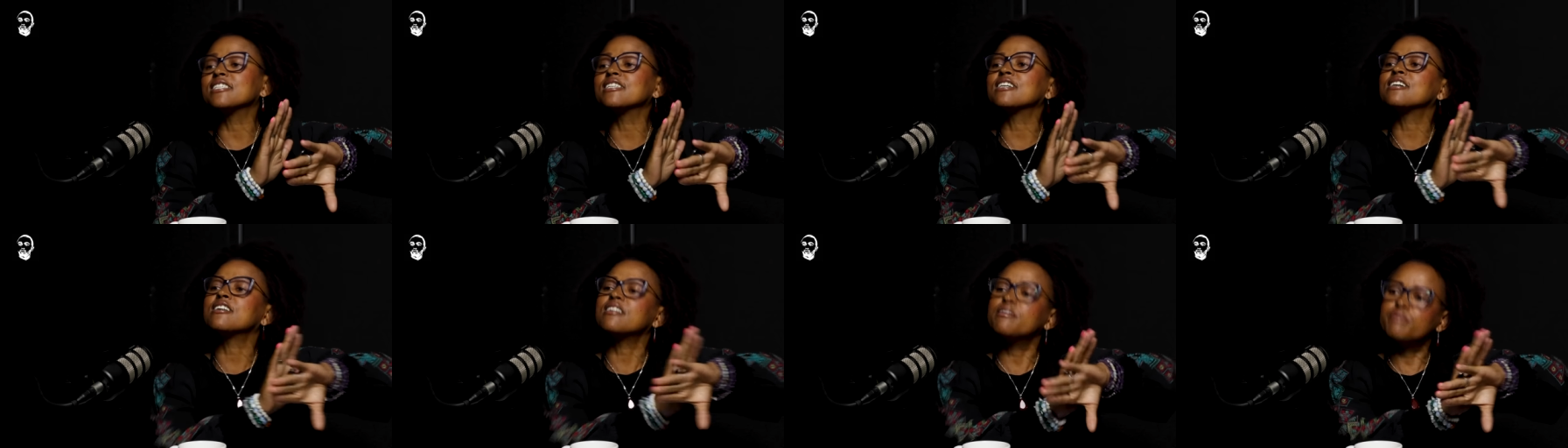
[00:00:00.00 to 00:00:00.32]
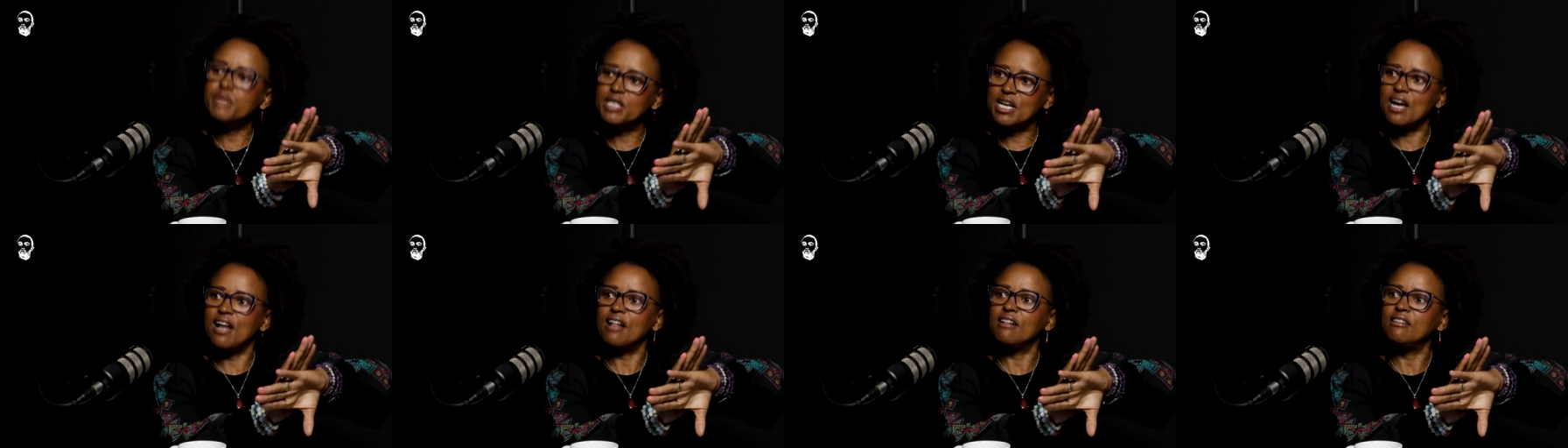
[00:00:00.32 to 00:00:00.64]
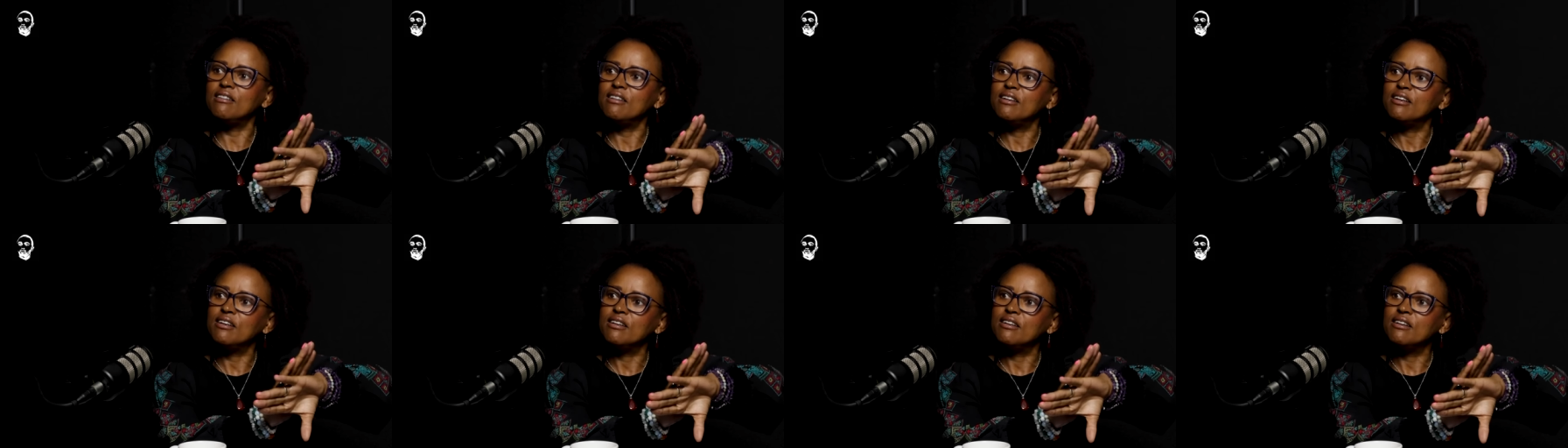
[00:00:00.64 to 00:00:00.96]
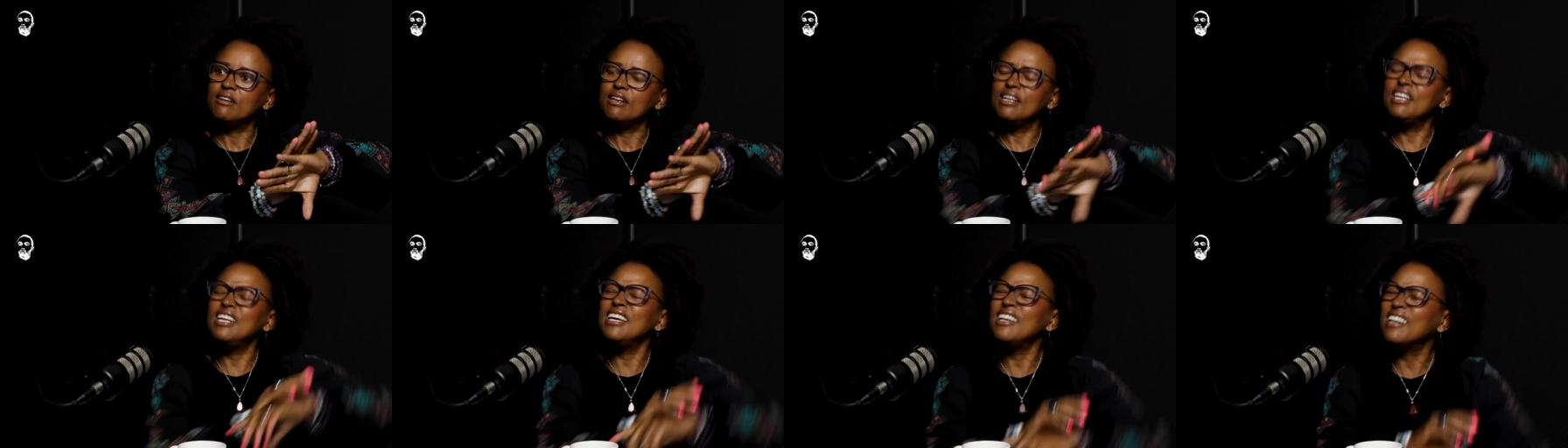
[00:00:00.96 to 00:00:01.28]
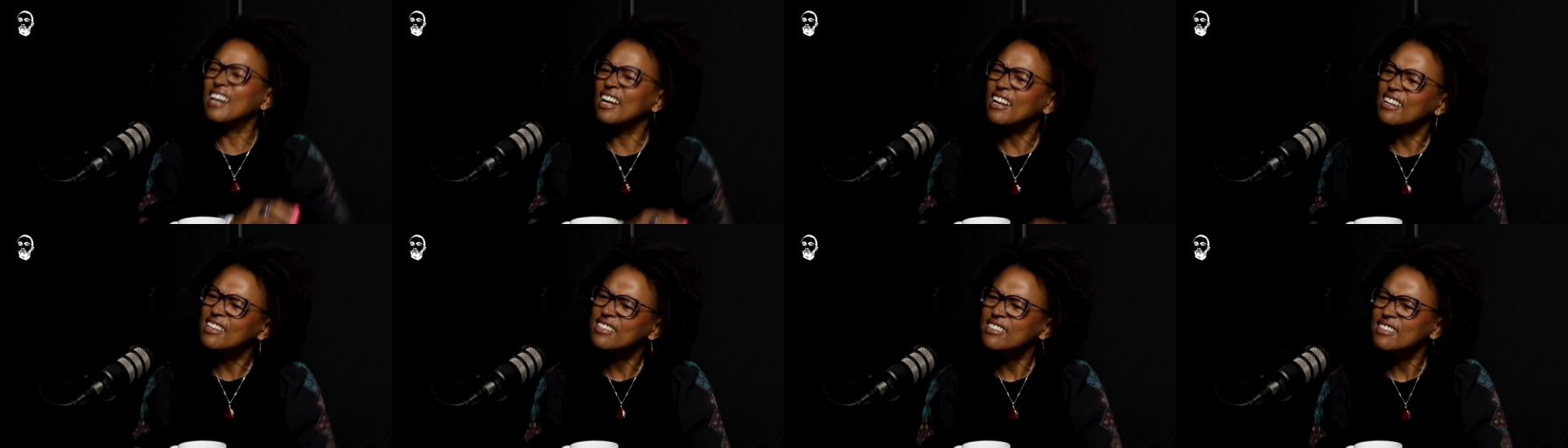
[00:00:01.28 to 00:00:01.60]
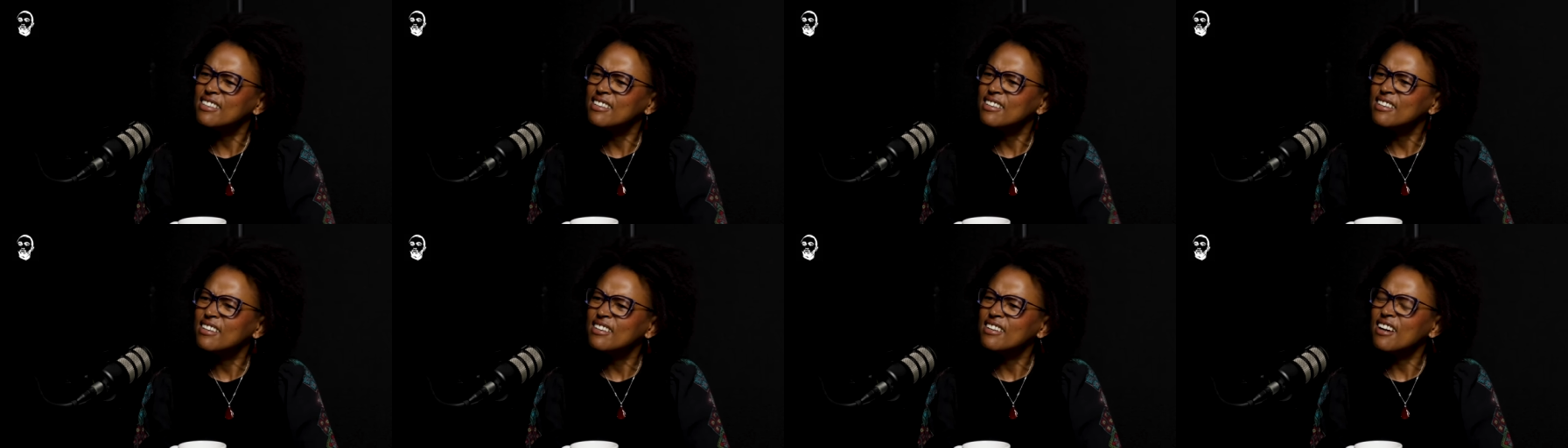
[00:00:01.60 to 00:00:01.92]
criminal legally.
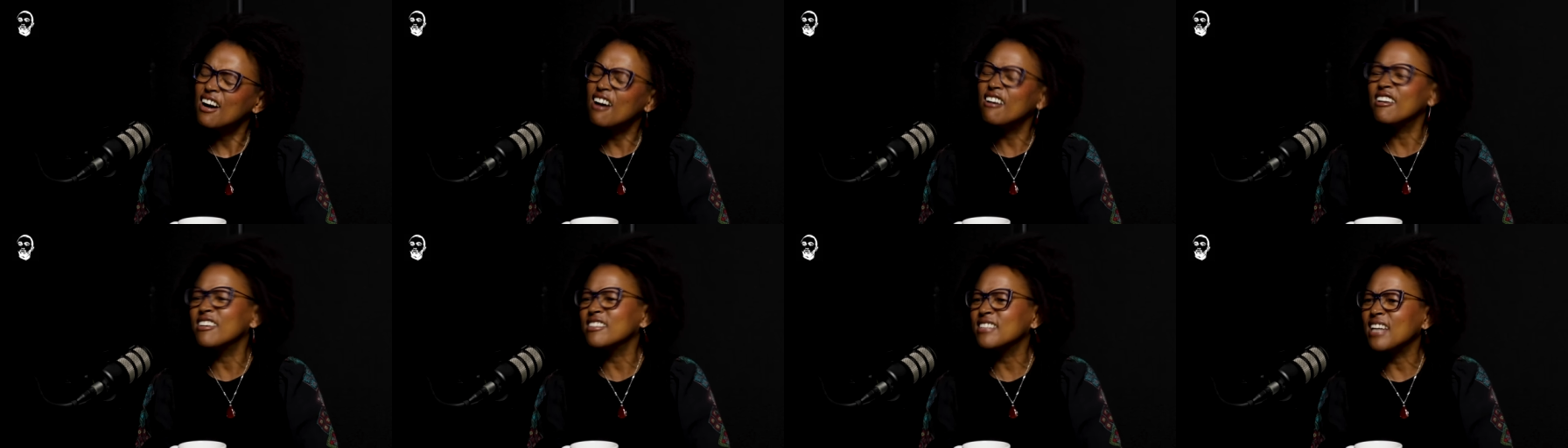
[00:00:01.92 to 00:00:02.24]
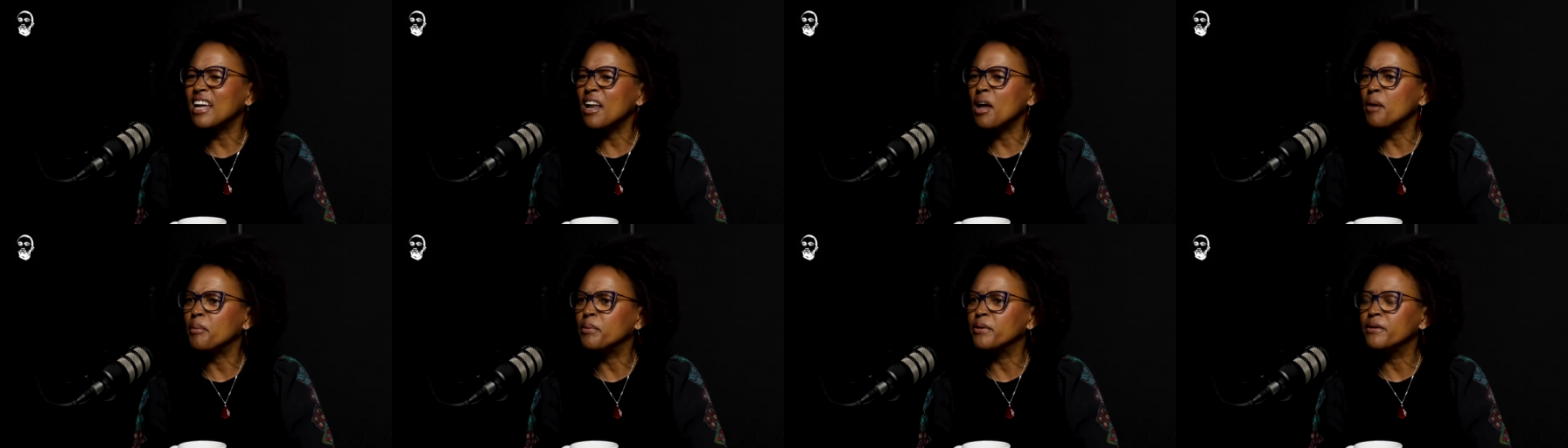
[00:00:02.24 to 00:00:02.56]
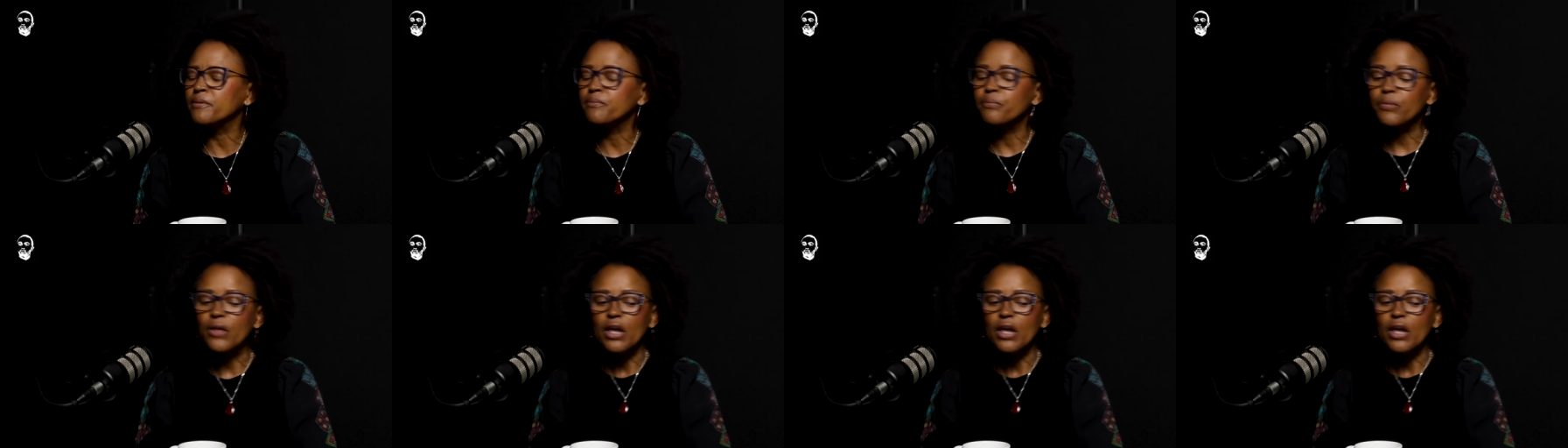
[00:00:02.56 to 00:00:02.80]
Yes. How does that happen?